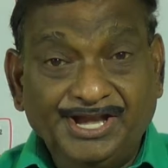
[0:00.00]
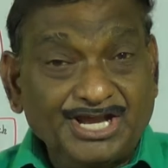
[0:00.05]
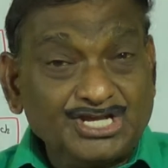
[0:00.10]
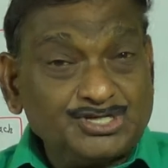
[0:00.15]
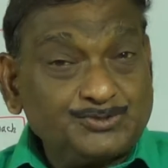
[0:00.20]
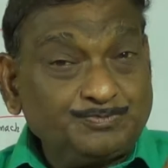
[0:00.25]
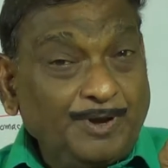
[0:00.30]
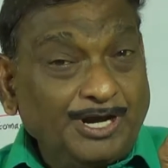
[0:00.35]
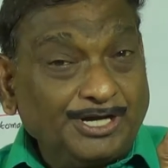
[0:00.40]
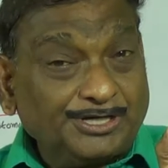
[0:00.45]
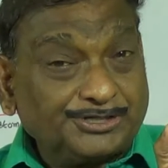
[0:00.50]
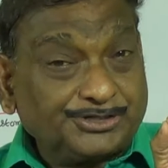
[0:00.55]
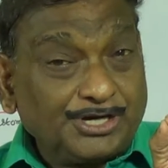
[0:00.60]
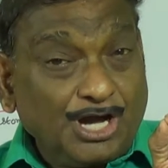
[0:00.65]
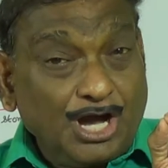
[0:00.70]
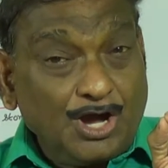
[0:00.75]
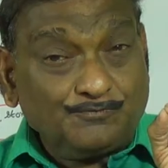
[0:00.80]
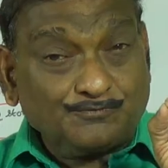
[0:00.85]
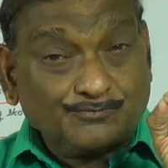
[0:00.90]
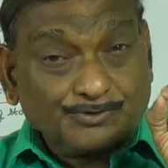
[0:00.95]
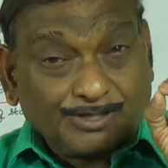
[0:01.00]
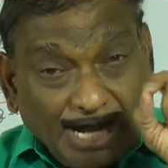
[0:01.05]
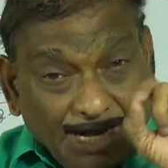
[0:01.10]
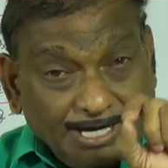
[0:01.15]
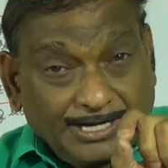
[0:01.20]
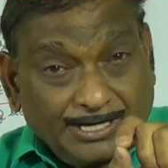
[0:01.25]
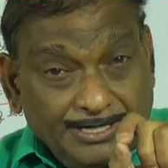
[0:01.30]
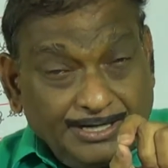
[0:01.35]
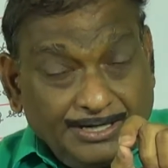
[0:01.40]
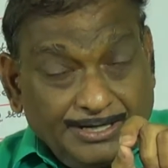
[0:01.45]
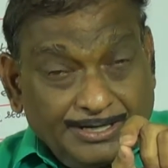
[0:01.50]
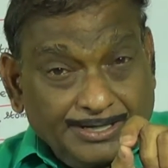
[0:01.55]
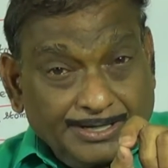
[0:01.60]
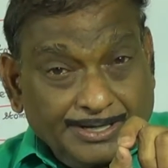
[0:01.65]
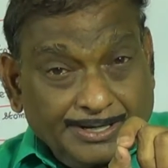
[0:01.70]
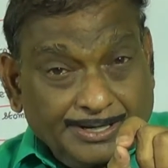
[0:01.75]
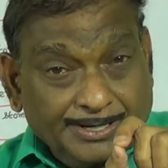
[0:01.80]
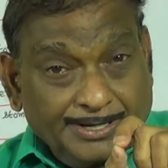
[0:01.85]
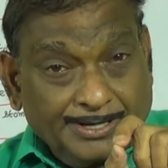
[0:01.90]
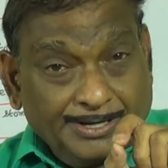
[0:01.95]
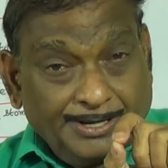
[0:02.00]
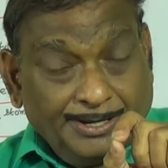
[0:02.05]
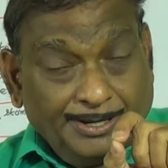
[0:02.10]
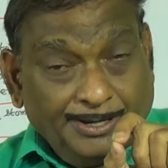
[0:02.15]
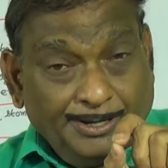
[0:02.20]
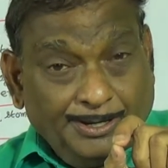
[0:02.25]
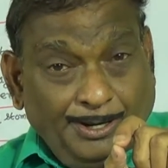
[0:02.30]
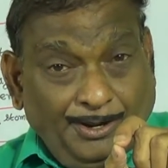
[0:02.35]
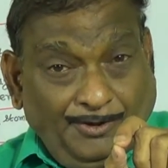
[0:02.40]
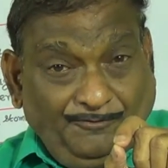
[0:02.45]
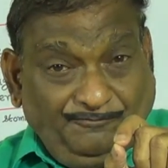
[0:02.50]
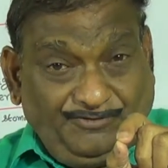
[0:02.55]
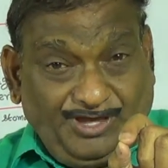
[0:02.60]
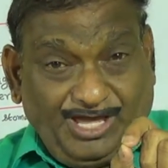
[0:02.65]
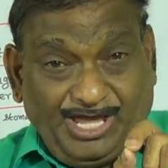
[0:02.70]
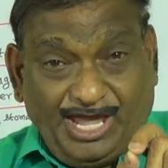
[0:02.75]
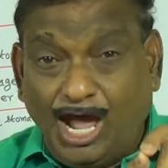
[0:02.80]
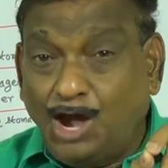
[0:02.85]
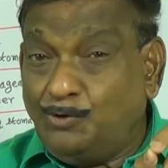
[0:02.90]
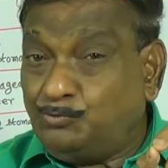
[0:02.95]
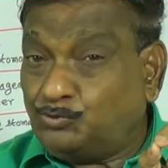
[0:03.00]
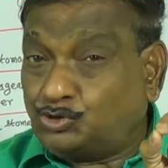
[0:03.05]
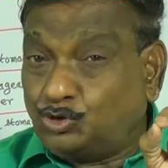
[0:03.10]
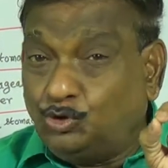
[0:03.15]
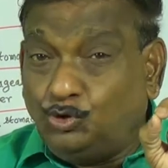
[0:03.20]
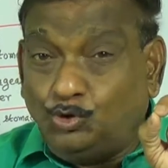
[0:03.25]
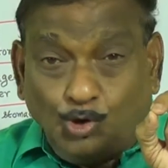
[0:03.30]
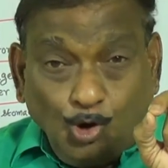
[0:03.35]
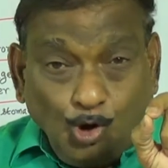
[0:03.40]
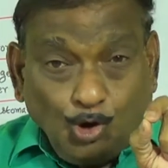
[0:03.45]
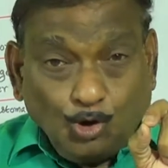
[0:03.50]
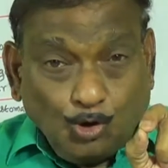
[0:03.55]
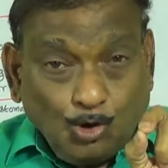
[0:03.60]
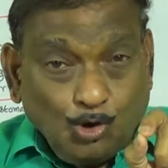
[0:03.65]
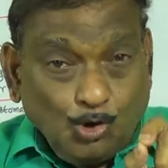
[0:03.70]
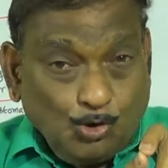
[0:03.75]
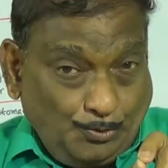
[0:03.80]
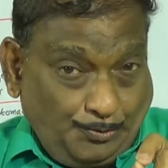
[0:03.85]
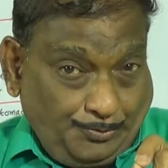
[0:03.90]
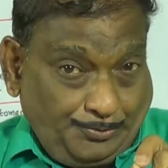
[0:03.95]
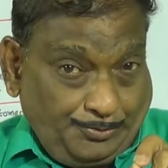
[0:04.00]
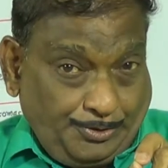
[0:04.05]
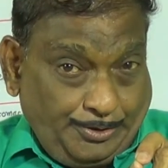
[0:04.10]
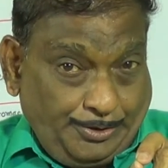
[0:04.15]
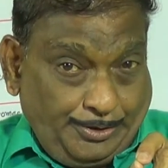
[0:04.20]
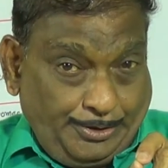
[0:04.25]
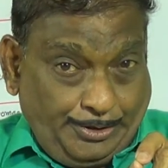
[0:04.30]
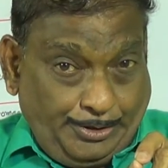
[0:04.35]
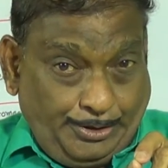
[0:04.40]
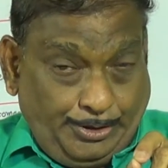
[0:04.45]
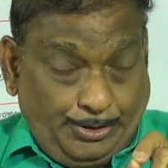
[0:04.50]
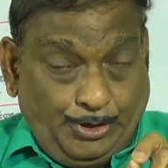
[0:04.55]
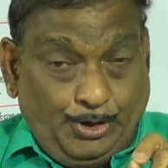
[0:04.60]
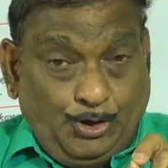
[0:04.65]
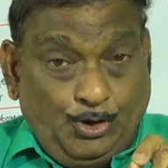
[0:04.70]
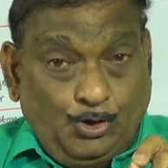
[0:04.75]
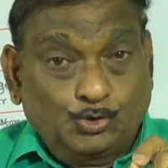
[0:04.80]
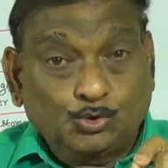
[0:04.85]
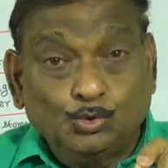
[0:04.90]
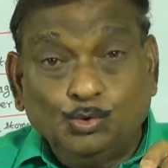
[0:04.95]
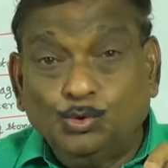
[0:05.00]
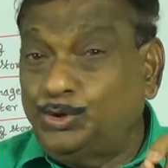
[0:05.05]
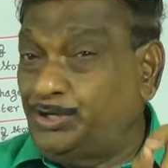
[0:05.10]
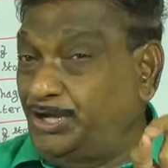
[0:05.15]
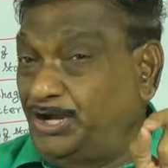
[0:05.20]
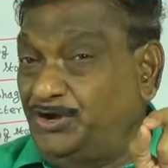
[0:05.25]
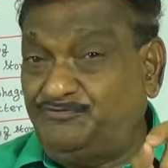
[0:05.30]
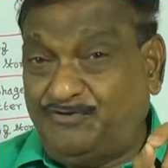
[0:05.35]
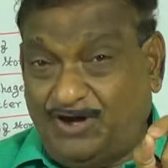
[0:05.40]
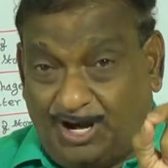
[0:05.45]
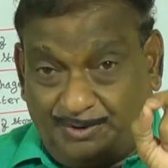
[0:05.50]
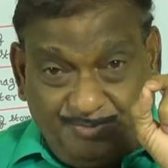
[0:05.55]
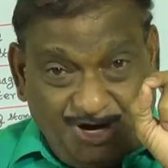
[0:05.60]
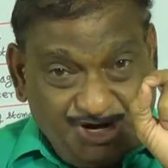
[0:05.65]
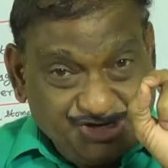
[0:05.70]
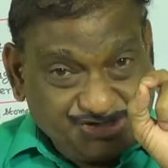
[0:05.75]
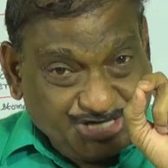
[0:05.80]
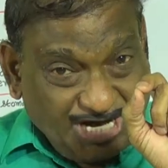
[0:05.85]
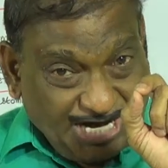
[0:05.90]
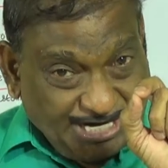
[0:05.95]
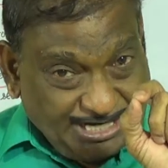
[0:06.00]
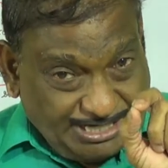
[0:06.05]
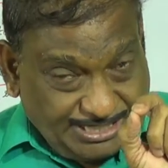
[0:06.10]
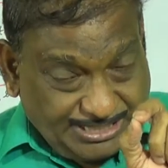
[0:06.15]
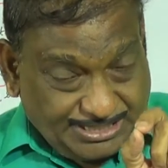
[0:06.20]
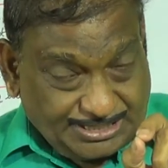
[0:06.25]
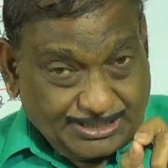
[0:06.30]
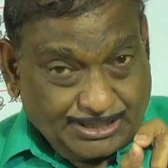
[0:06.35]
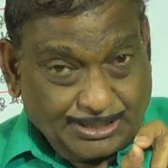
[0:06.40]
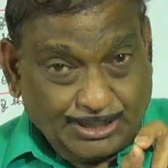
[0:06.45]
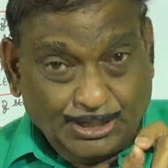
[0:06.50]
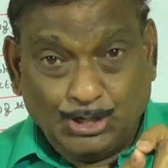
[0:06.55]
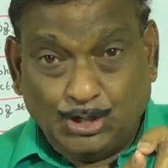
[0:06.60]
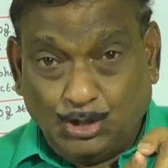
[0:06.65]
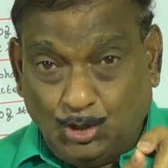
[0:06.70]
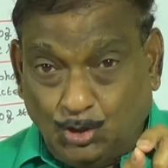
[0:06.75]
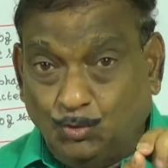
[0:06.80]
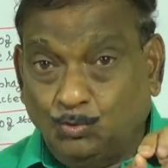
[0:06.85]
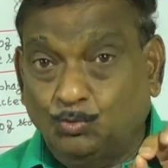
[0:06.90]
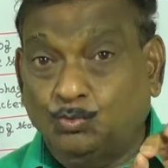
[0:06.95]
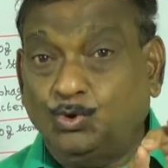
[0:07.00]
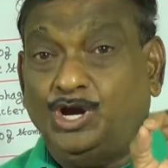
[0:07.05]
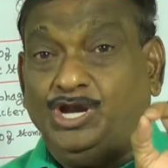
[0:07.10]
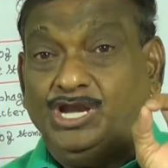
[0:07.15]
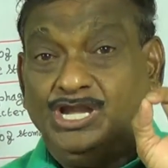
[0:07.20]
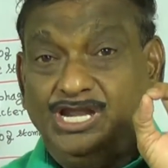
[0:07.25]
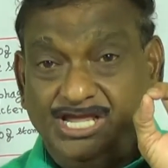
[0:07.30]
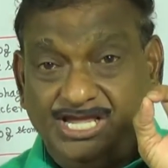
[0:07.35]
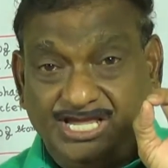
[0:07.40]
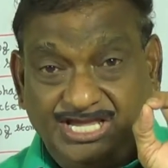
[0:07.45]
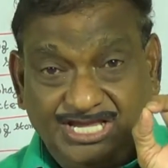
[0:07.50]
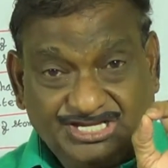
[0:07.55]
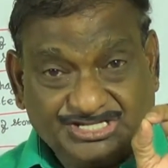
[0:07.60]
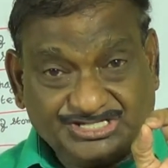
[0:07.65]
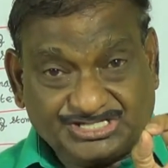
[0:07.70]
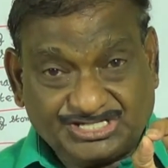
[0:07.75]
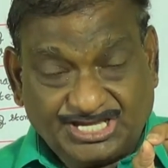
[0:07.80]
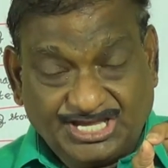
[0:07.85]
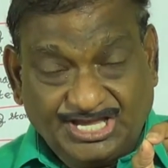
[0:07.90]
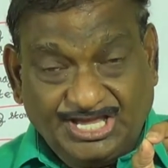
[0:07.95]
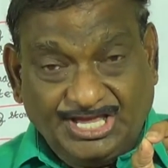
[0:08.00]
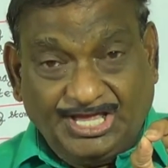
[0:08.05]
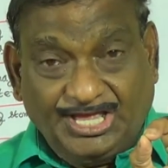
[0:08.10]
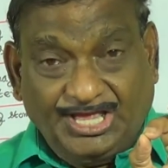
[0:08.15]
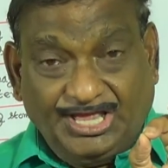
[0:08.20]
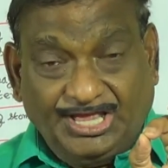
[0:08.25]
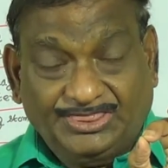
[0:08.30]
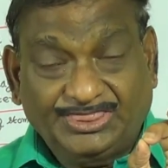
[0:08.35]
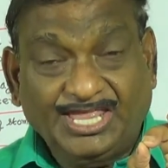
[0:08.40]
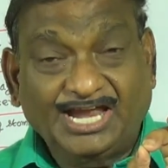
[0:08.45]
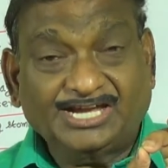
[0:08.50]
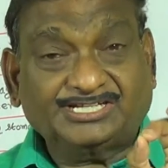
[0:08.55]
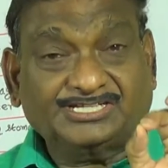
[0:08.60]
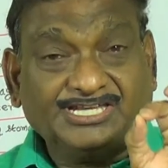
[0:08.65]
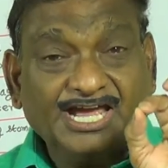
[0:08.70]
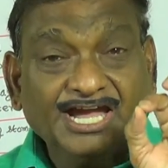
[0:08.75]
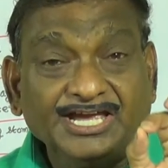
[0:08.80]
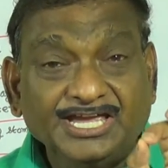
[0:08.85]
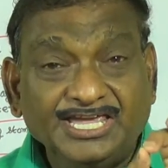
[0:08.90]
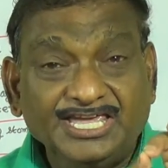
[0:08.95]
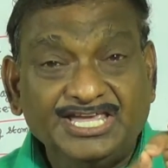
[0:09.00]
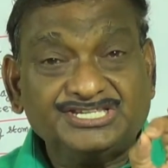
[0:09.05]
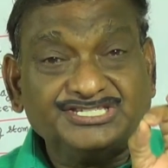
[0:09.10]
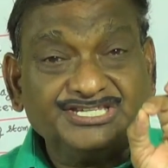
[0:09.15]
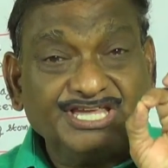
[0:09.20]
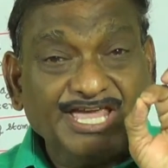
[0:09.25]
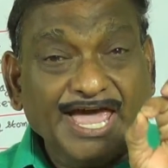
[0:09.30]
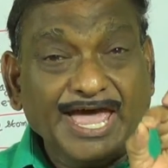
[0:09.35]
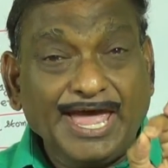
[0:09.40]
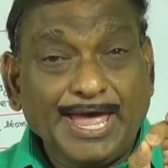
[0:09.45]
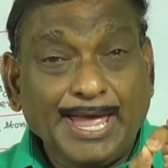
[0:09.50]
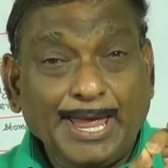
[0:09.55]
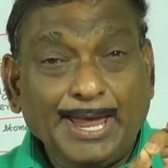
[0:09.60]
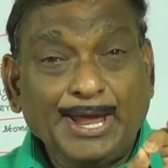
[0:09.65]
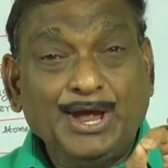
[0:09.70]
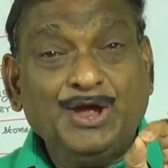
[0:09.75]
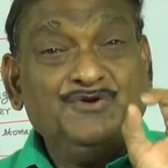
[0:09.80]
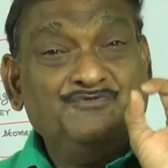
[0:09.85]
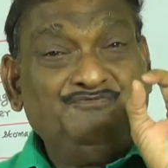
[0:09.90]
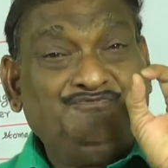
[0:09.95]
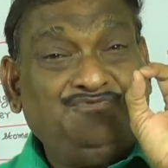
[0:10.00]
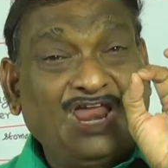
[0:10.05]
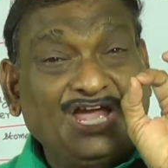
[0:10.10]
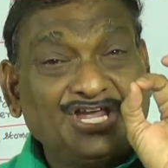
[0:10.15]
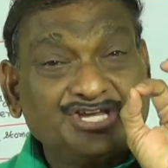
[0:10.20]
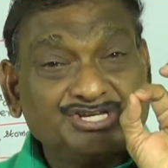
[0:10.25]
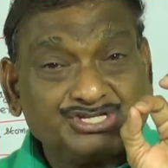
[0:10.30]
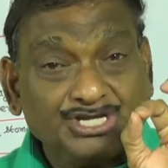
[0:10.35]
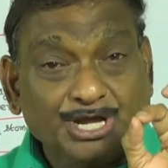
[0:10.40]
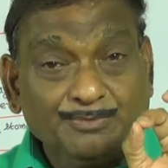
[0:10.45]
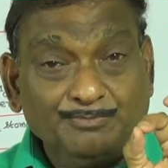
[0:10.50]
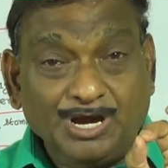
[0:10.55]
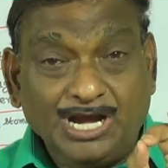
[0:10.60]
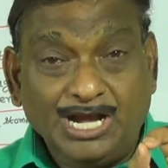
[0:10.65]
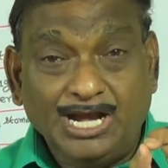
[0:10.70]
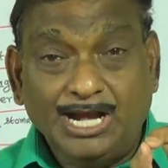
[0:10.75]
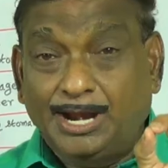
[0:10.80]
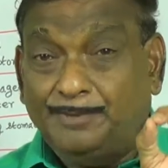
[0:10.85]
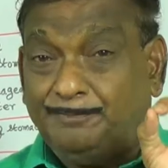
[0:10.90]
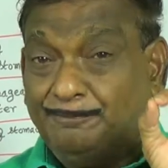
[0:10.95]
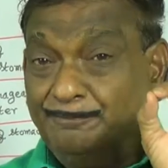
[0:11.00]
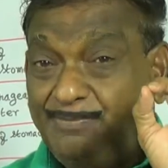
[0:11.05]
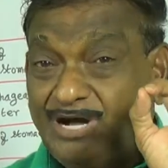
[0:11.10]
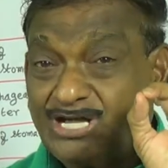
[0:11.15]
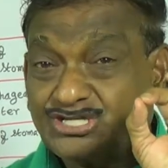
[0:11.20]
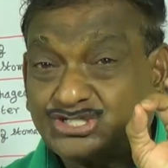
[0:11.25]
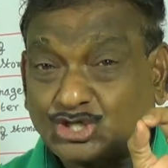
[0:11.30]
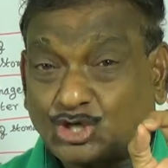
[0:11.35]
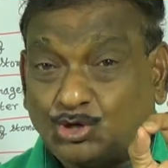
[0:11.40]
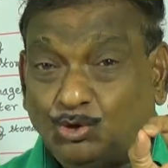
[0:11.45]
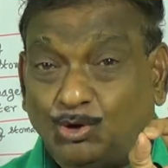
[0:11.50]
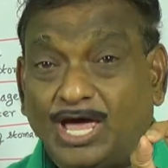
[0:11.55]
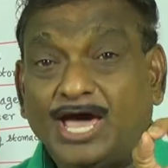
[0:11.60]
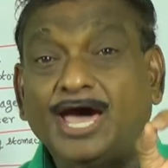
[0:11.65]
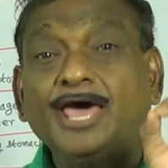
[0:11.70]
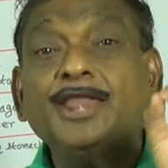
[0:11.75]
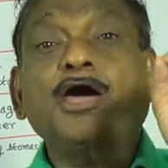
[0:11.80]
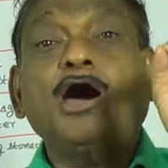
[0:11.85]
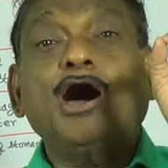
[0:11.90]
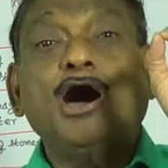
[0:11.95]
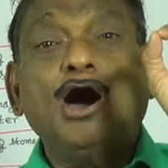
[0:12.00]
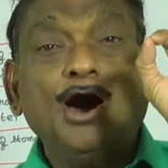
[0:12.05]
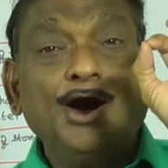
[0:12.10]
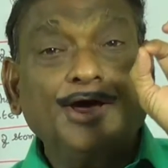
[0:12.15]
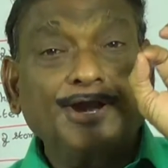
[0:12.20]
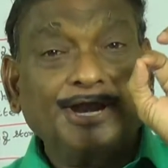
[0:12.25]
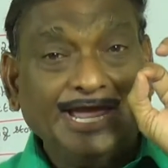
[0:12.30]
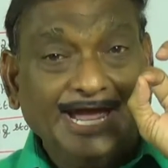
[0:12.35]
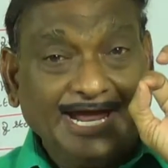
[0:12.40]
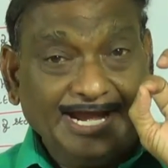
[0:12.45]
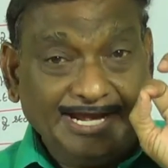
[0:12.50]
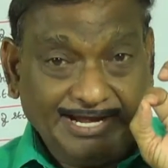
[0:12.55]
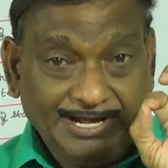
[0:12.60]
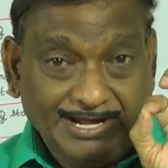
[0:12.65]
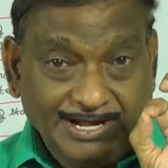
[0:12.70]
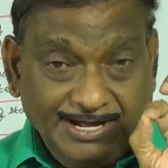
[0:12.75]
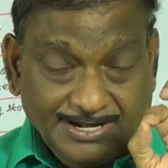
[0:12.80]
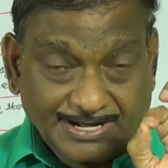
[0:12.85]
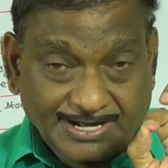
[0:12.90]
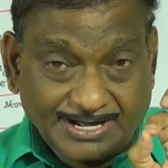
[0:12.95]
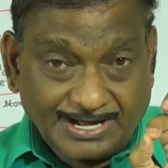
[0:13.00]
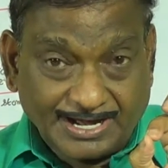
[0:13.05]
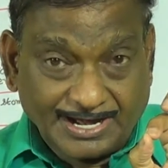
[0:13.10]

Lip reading: respect of tongue, we have to know two information. One is the tongue is a flexible muscular organ,